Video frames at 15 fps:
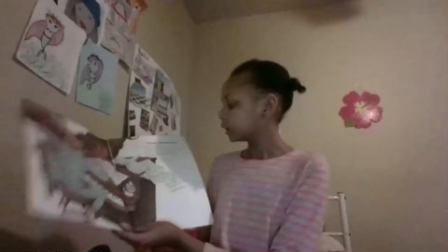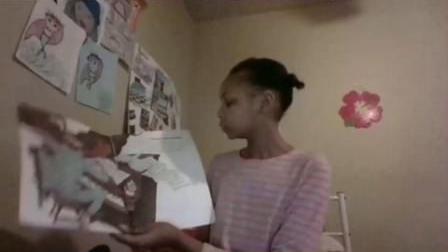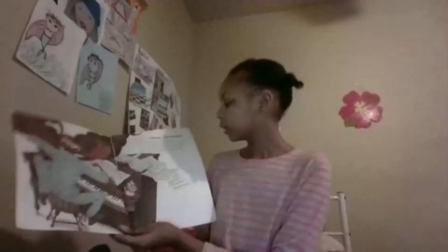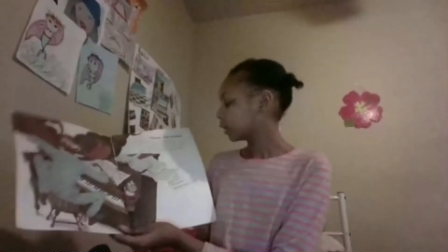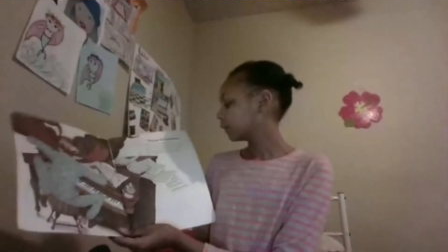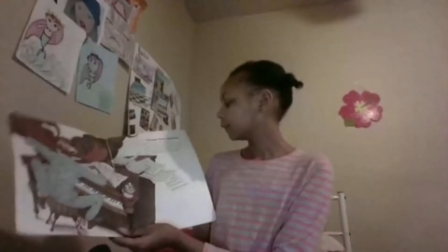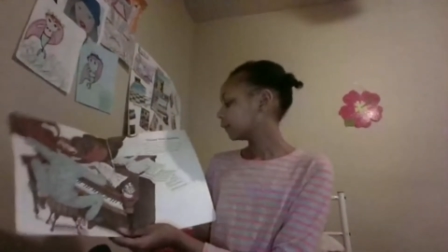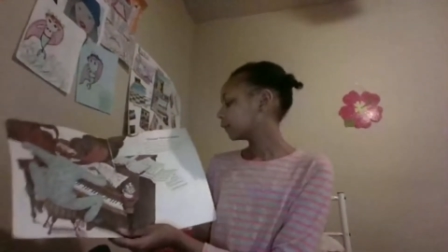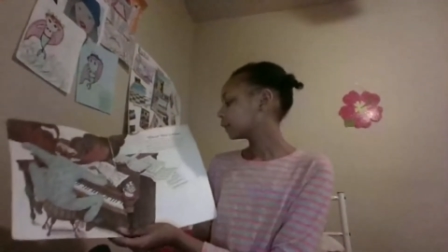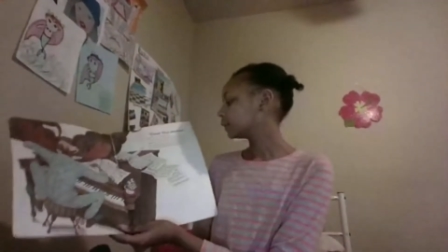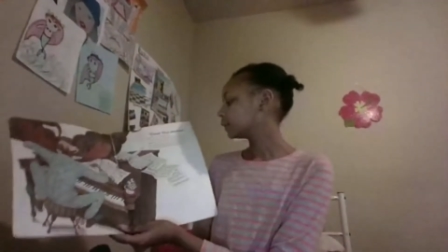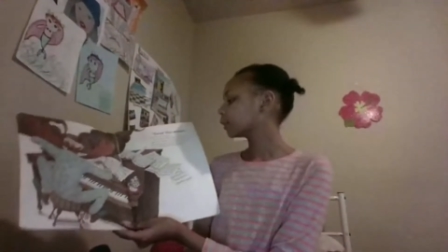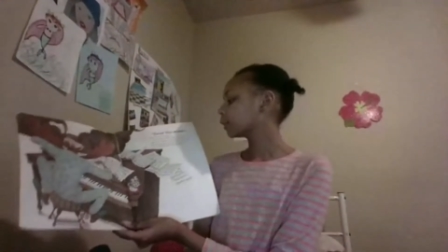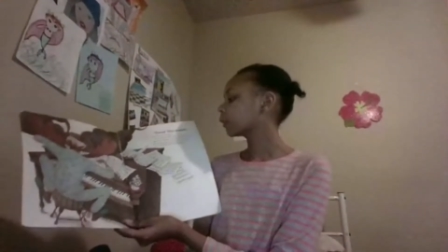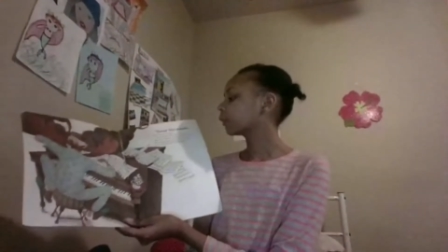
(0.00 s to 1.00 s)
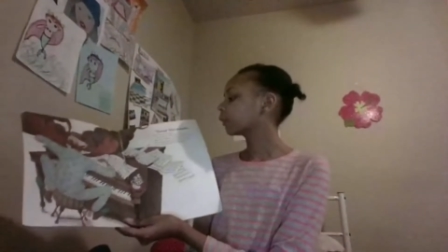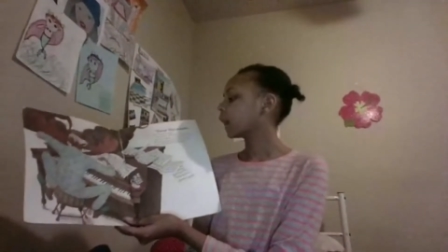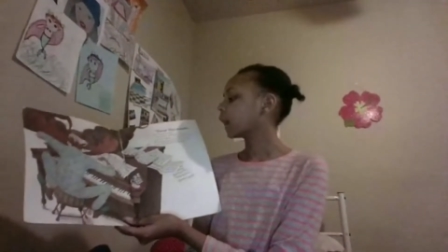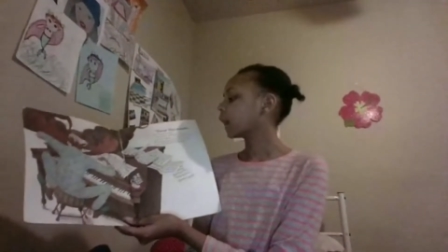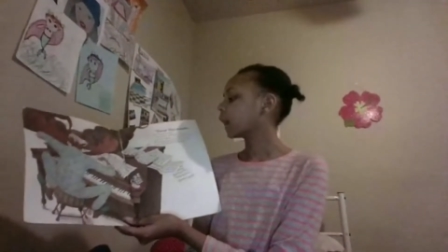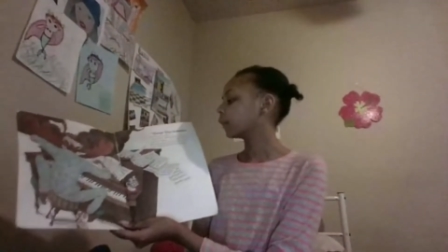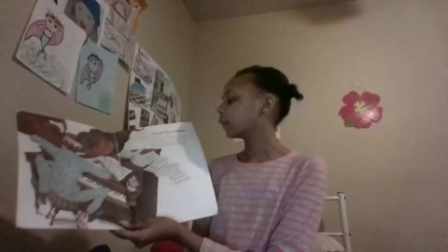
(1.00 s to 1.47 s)
He joyfully took up
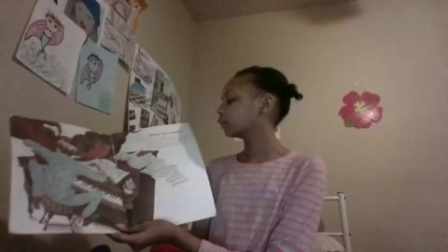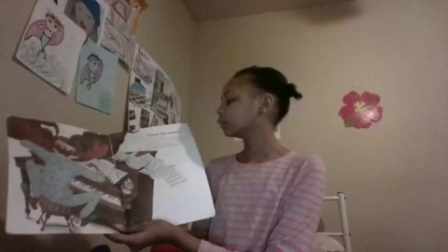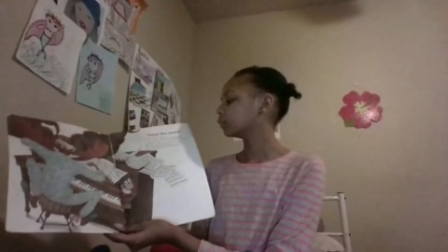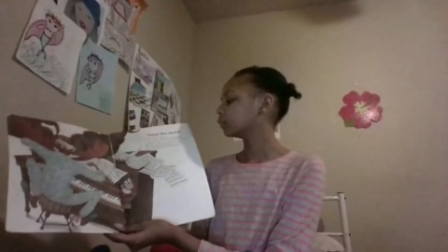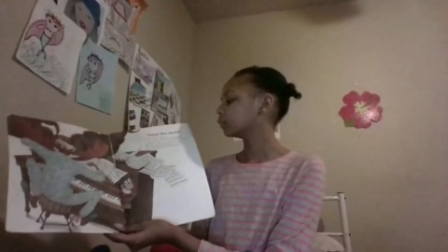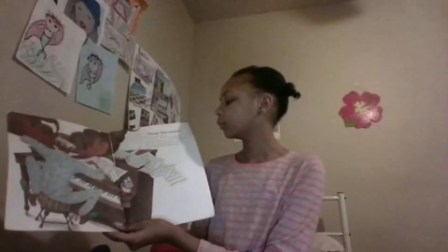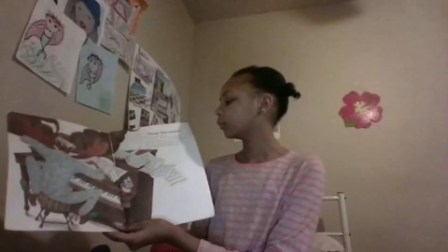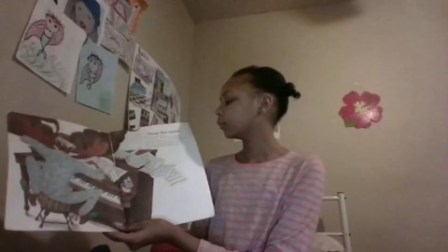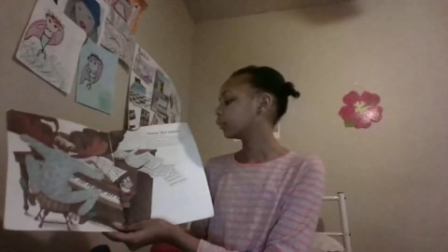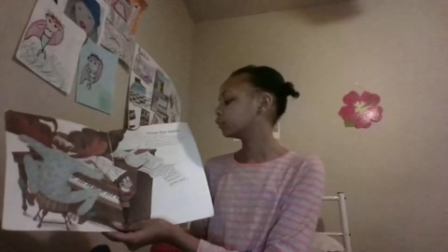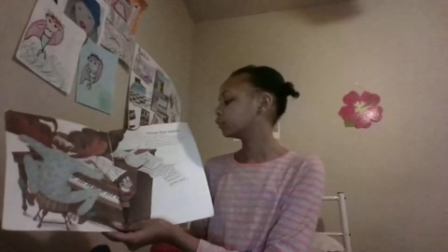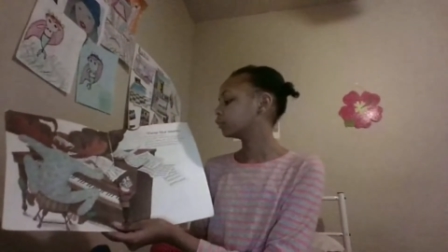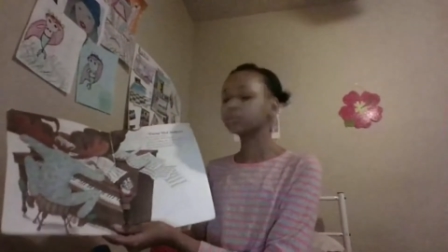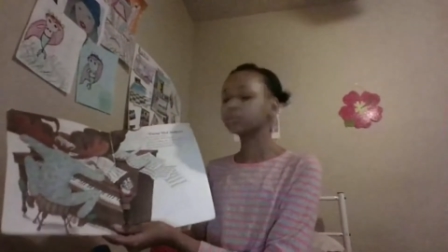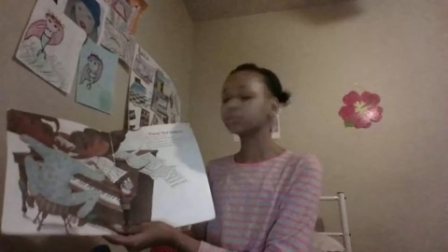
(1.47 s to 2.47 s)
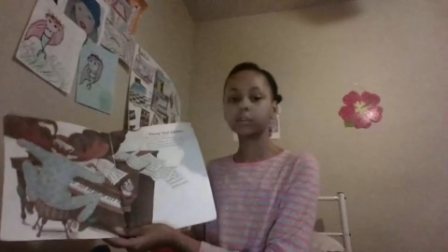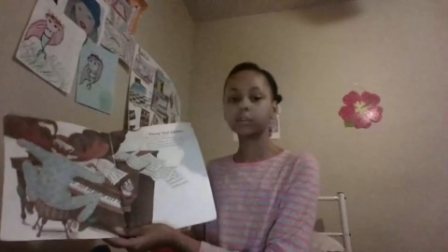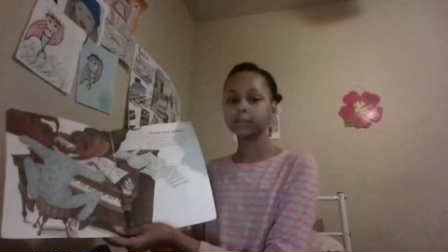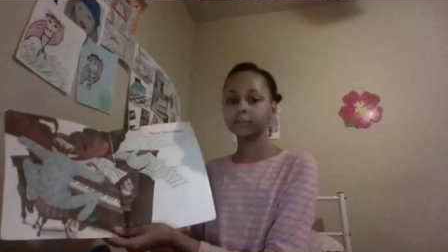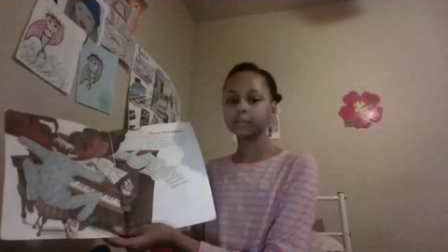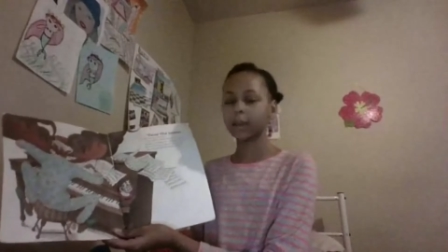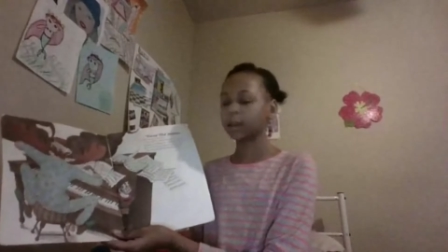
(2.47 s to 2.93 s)
the ivories with a
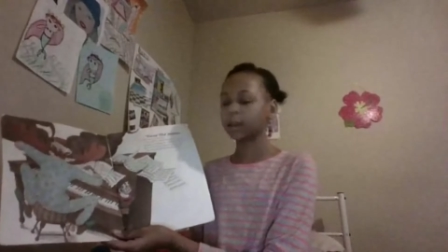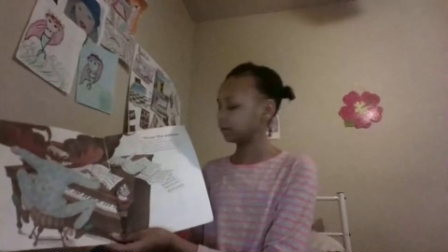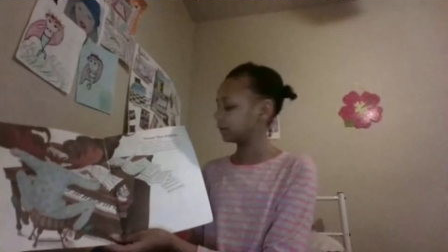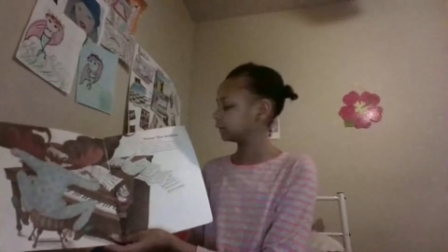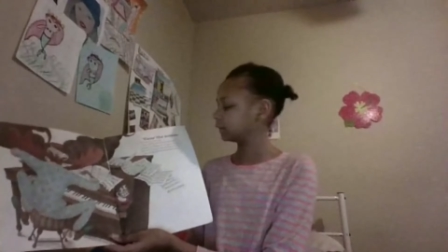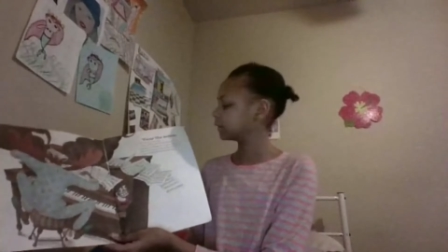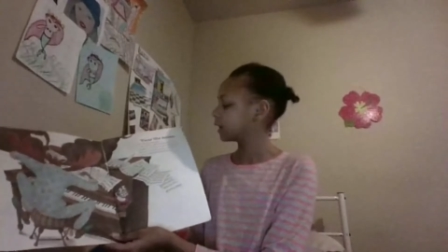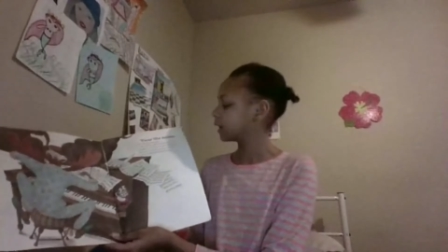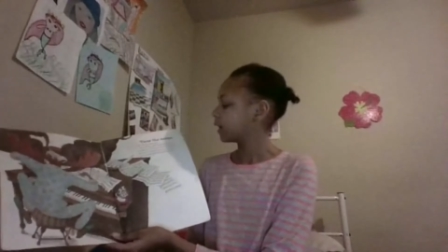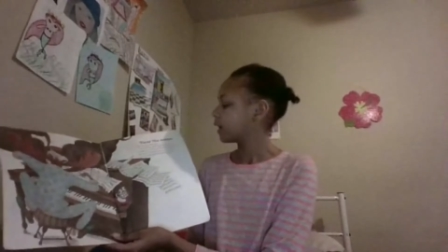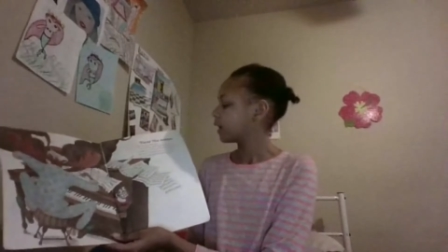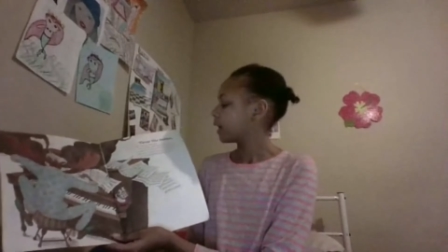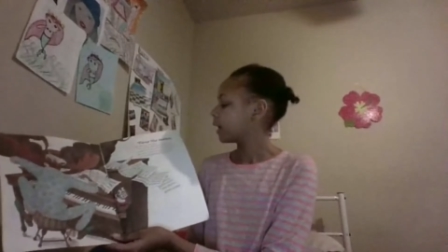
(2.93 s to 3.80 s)
tuneful of tidings